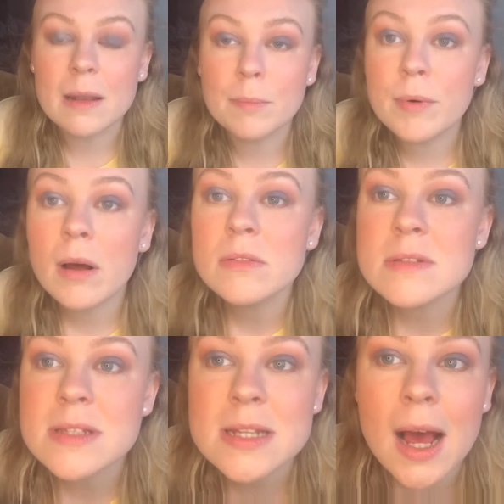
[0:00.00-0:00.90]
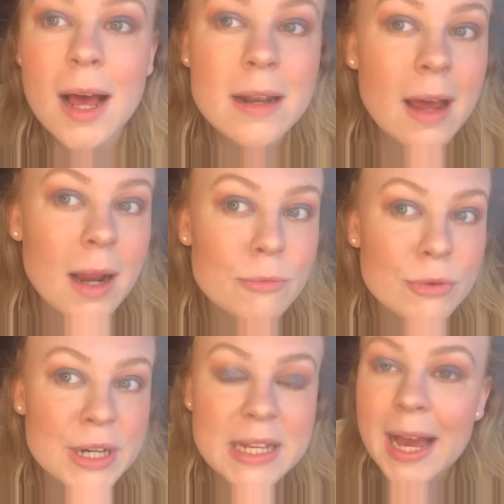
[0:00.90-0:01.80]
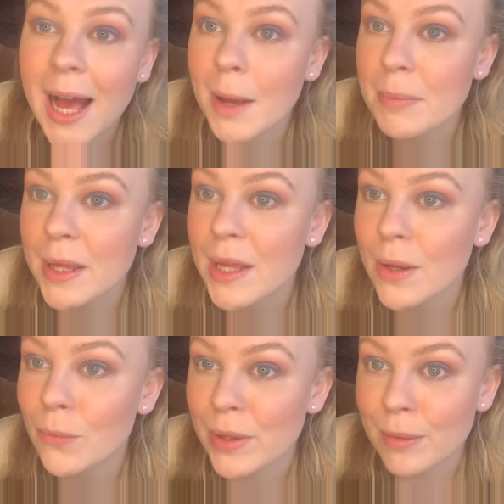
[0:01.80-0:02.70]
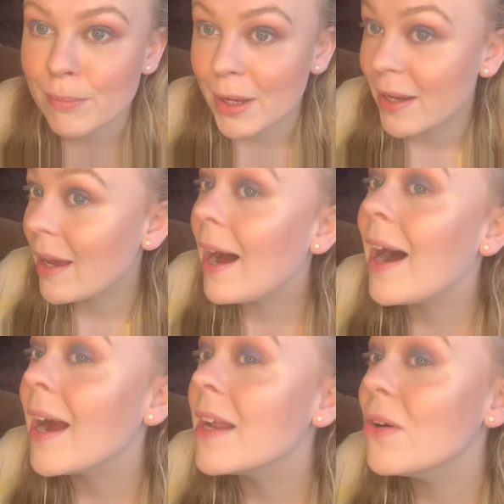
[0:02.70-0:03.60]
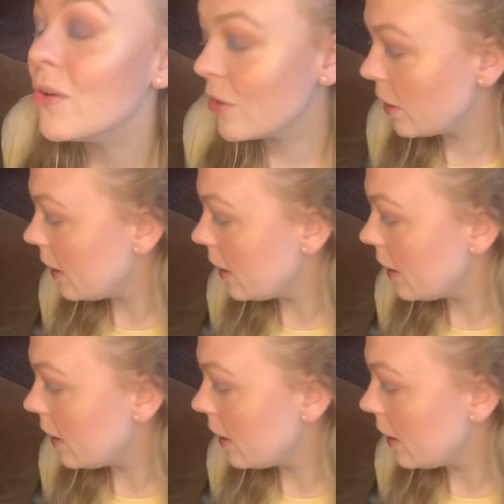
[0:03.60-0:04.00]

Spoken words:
bronzed, and I'm really happy with my eye look.